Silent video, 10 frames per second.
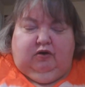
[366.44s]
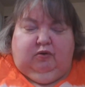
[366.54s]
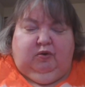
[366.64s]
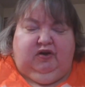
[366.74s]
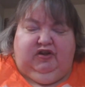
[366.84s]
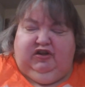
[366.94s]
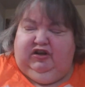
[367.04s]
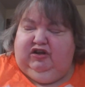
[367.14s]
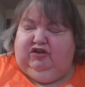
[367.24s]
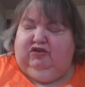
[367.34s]
whether
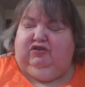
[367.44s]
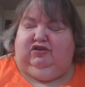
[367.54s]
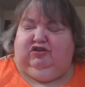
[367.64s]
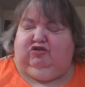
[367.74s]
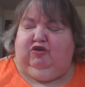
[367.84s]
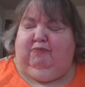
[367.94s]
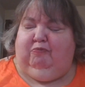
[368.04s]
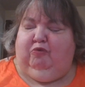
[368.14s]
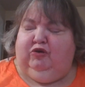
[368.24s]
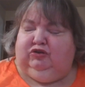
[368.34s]
you do the
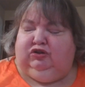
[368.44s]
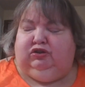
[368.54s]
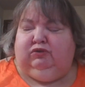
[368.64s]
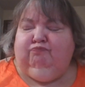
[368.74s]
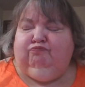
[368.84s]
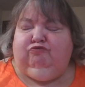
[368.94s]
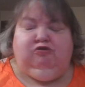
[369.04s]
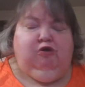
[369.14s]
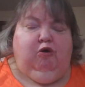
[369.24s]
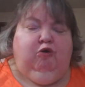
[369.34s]
strip ones
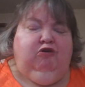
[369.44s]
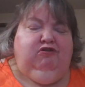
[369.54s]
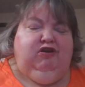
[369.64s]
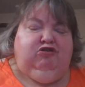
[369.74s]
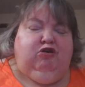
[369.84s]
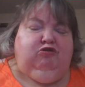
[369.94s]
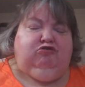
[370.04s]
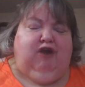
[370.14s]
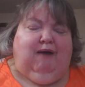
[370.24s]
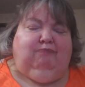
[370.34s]
or the dough
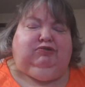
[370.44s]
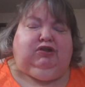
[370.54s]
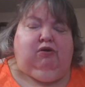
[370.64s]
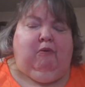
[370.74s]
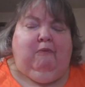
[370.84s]
drops,